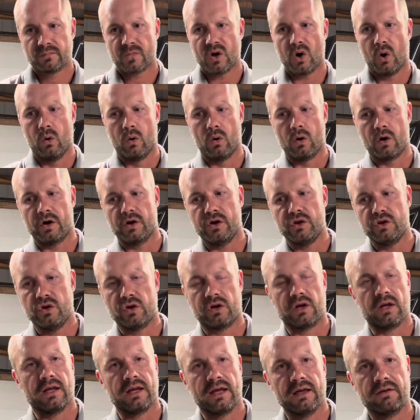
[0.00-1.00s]
or you
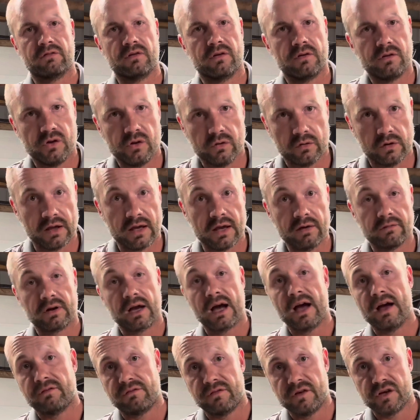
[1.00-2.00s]
can give a
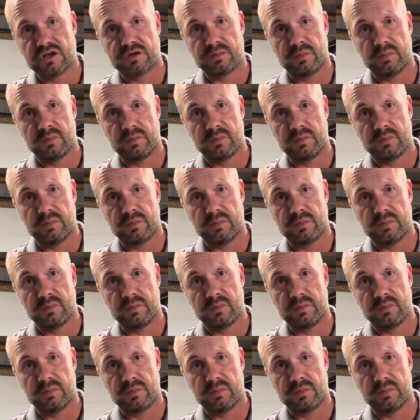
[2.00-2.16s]
guy a fish,